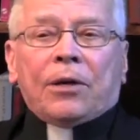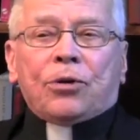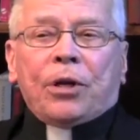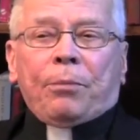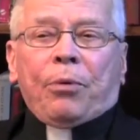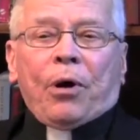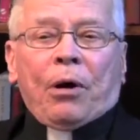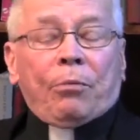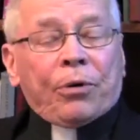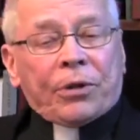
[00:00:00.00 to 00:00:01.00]
she
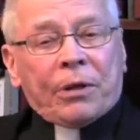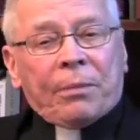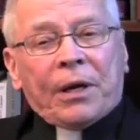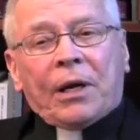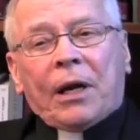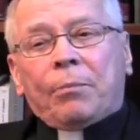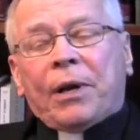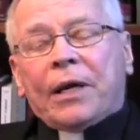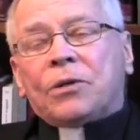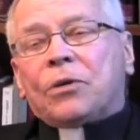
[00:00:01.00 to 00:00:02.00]
put them in a
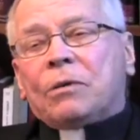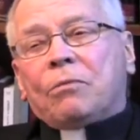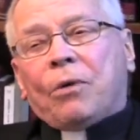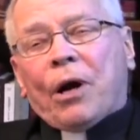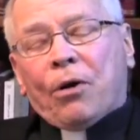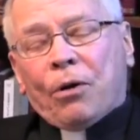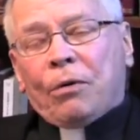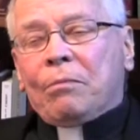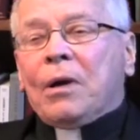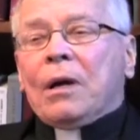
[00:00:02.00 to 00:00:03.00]
place where her